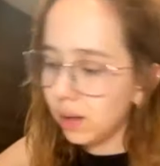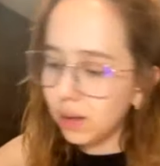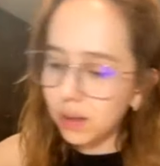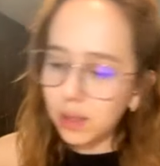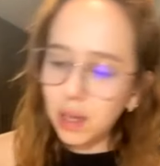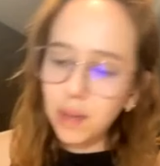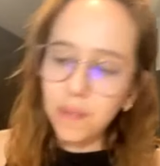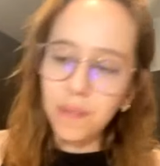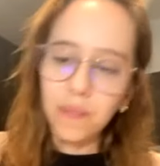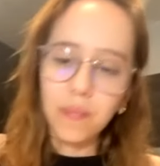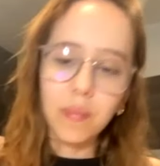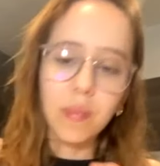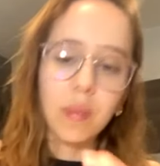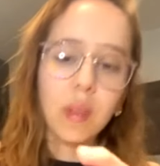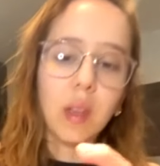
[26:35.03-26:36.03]
See,
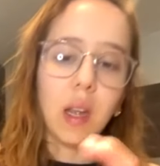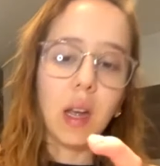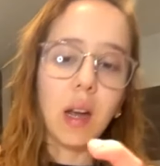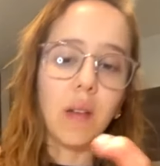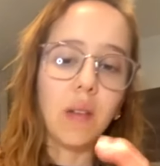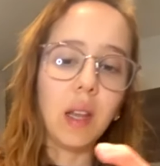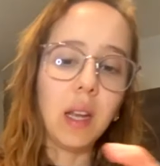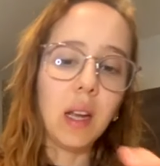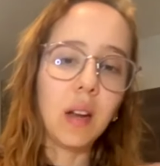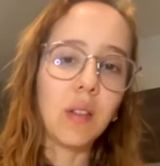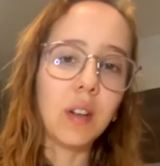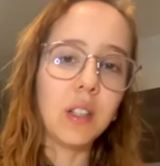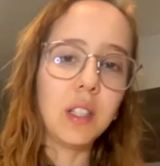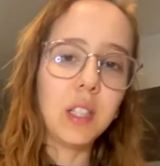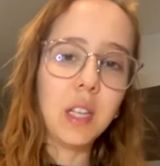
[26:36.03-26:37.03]
they have like a
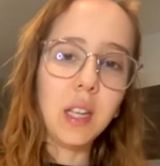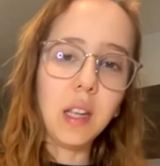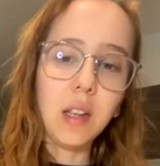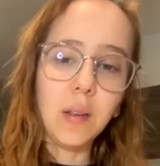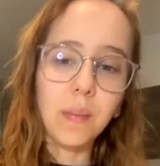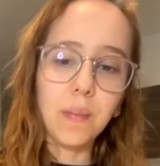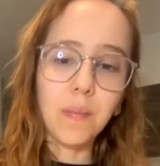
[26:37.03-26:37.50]
crunchy